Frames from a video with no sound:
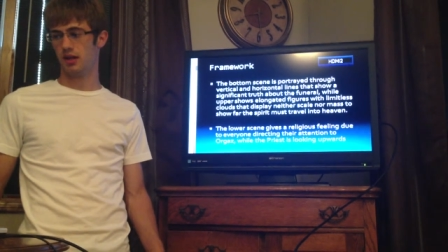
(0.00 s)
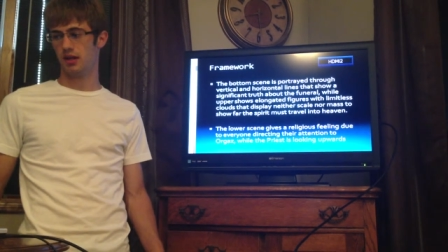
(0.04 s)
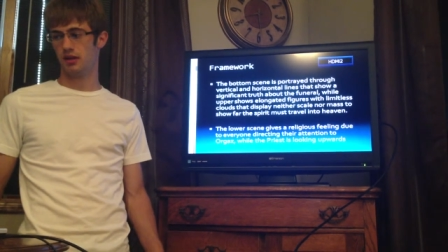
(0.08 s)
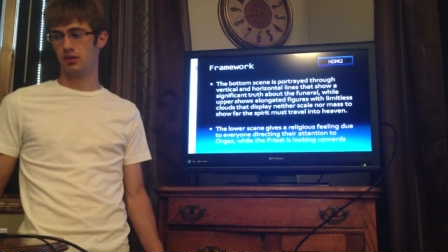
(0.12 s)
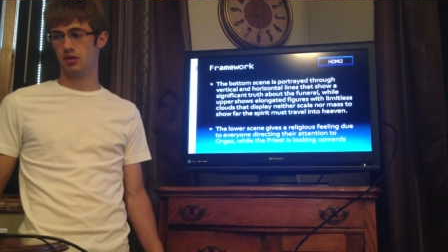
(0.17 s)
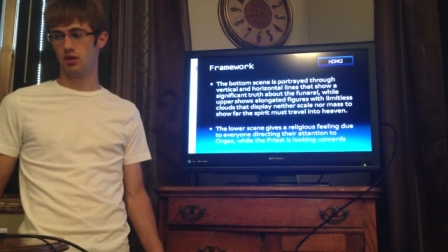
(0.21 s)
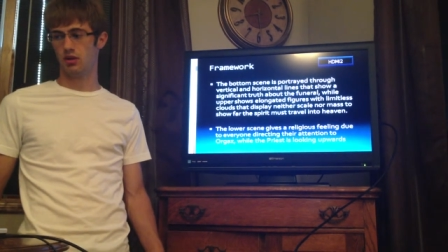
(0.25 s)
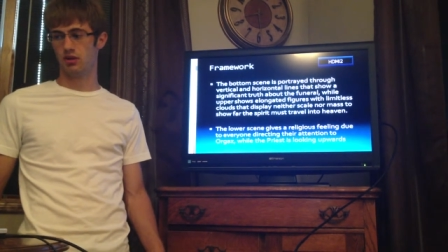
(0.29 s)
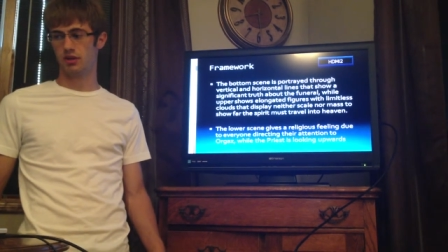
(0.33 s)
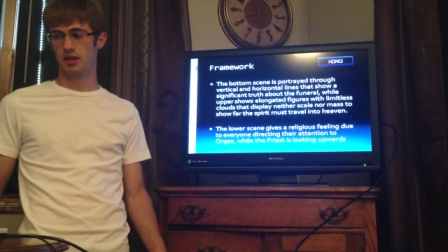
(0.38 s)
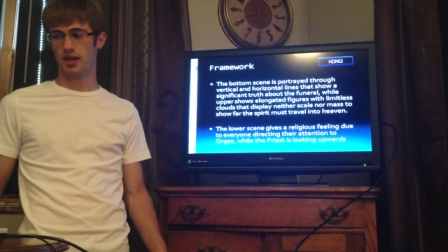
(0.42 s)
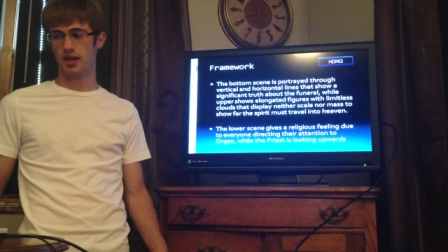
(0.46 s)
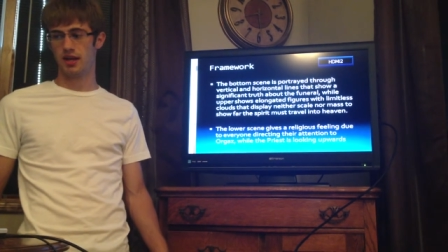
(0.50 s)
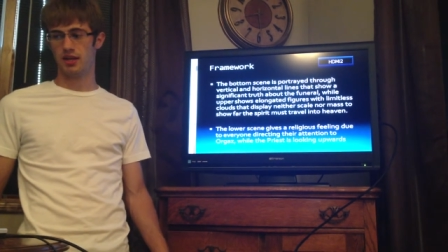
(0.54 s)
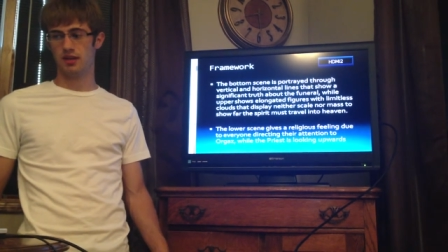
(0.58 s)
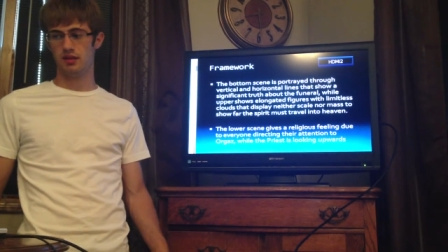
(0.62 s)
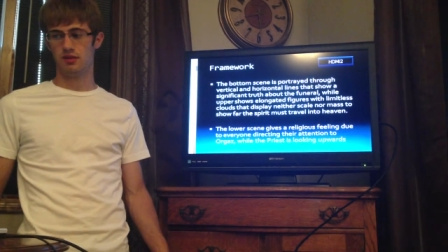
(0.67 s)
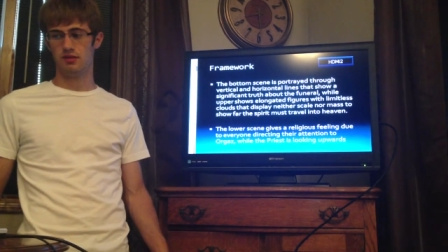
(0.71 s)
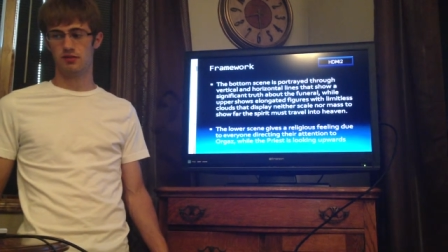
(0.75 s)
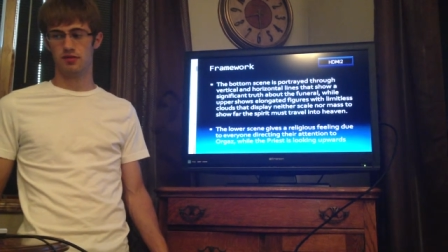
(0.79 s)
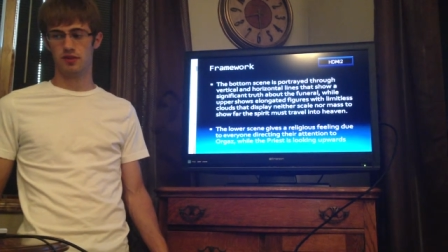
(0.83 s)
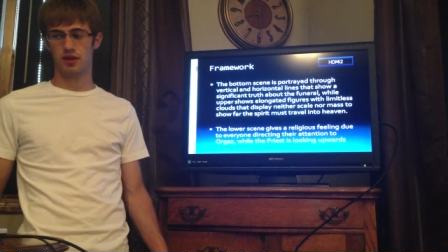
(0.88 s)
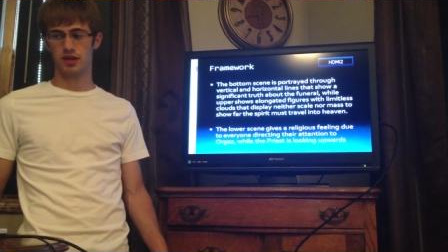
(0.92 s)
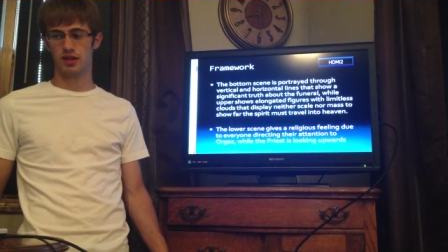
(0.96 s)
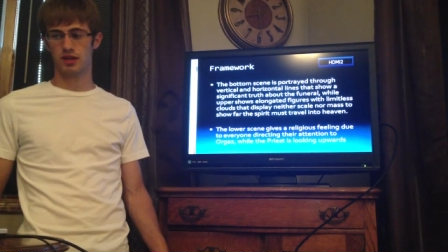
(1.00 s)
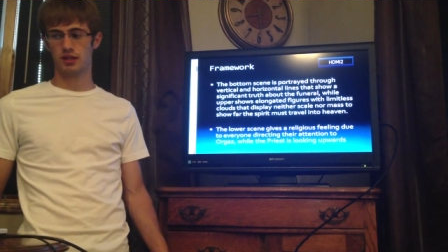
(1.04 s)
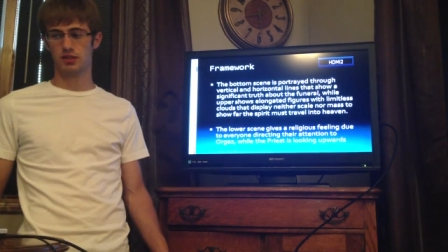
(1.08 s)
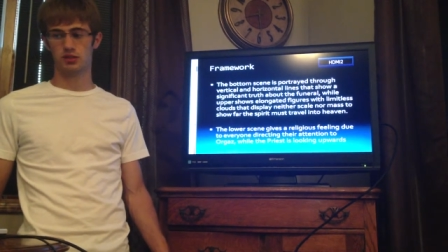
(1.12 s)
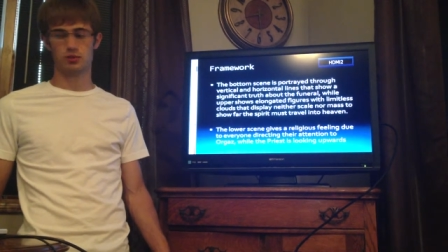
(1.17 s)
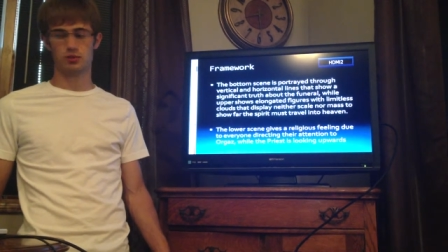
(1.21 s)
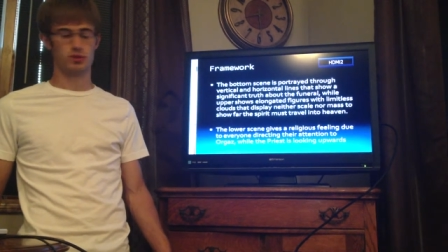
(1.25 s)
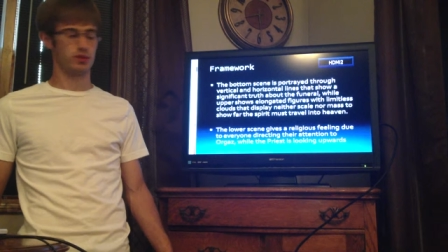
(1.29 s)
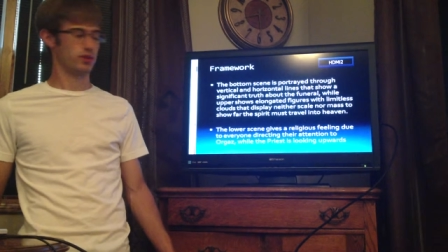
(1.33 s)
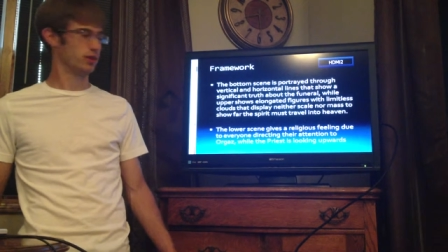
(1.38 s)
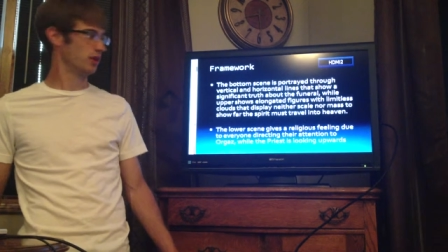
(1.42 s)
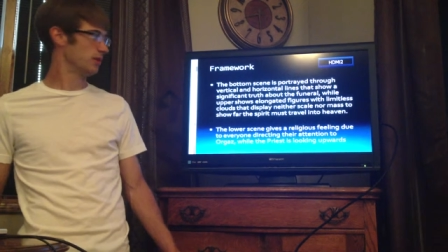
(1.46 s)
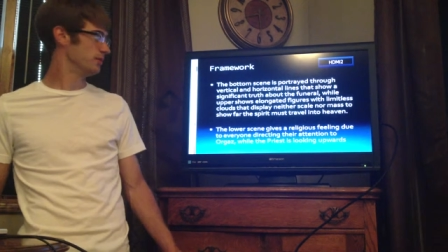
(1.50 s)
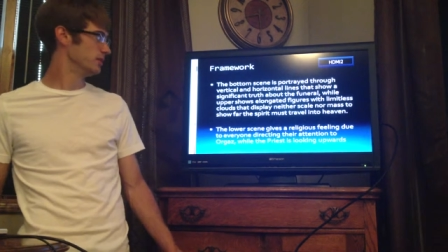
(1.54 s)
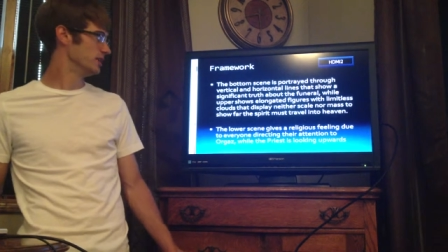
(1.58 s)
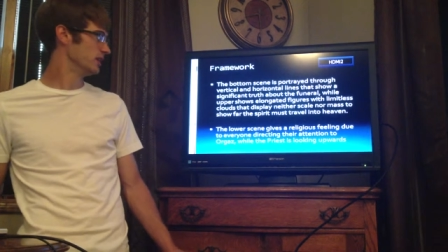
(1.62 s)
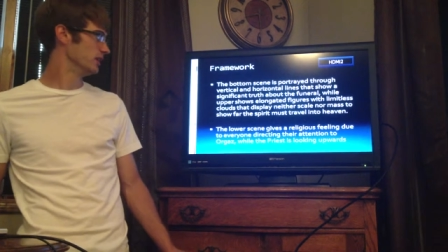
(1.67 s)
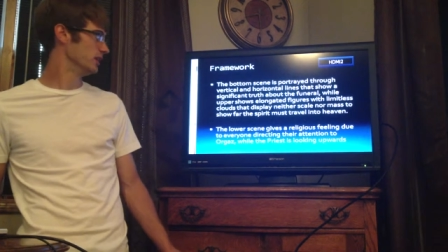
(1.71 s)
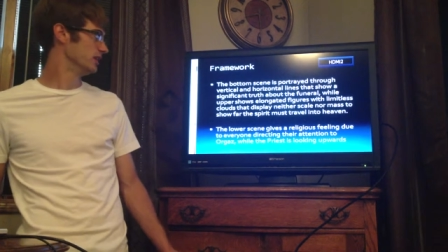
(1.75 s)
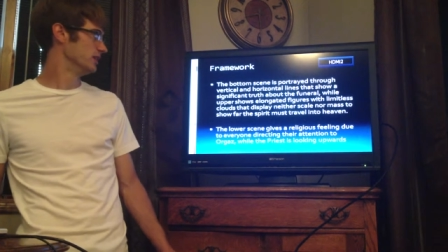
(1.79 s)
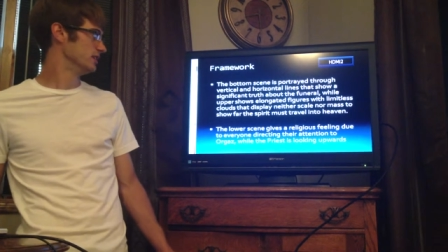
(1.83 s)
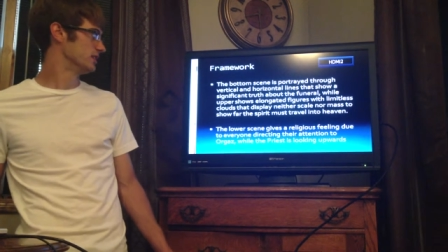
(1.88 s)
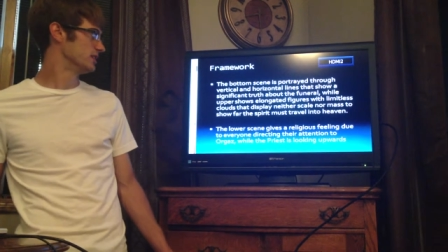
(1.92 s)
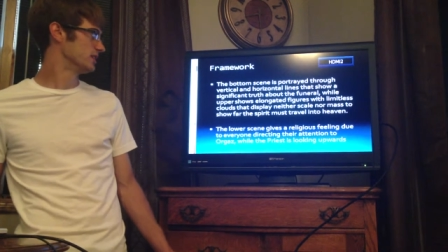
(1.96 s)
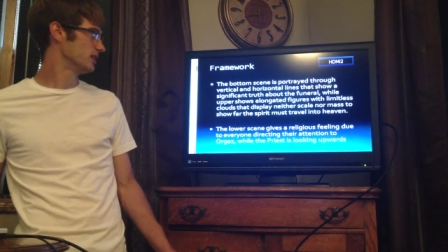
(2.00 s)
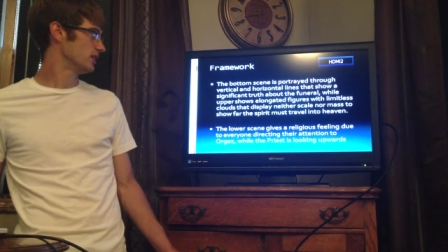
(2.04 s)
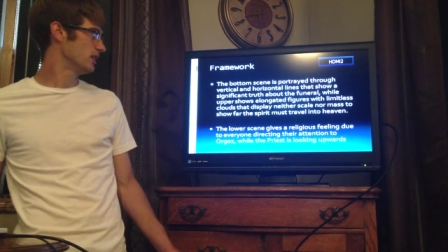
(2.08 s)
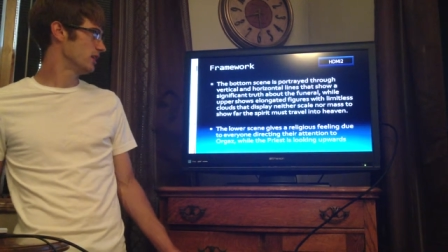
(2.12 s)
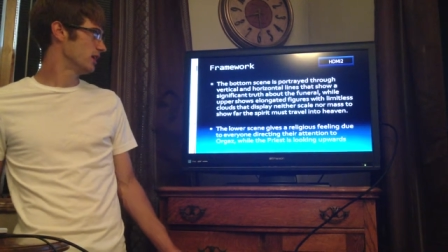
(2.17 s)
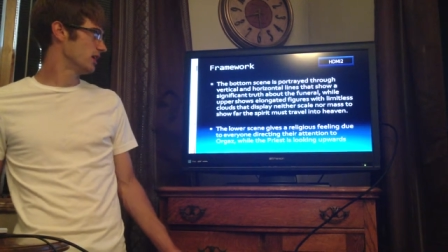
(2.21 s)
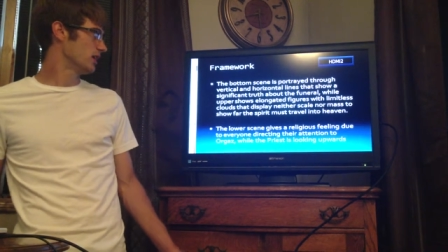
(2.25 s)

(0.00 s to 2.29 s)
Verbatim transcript: elongated figures with limitless